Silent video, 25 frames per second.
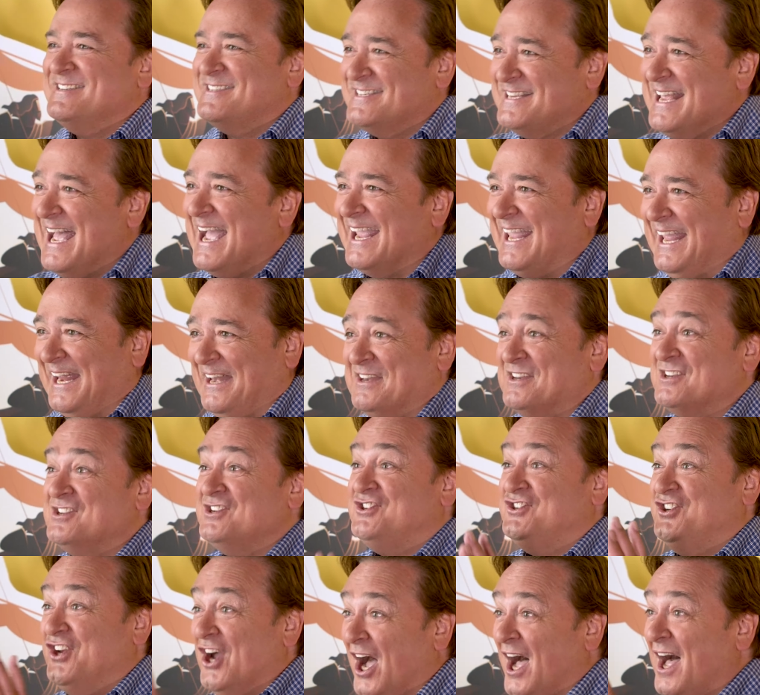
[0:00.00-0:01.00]
Second,
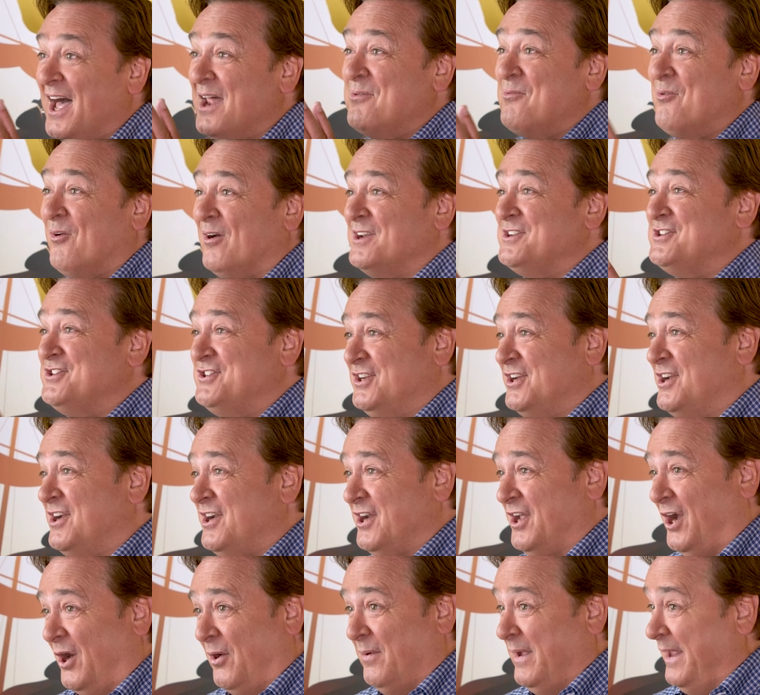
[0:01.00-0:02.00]
John wants you to
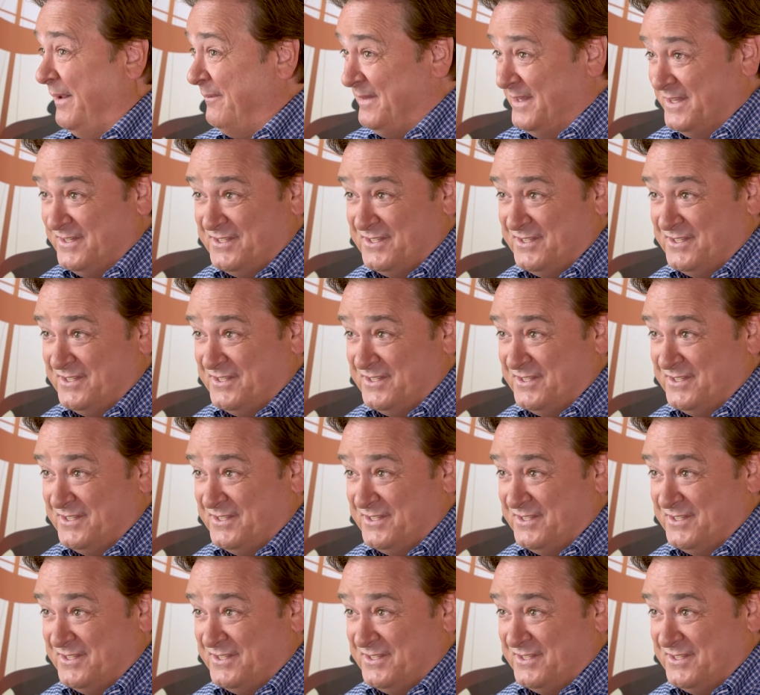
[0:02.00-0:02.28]
know, and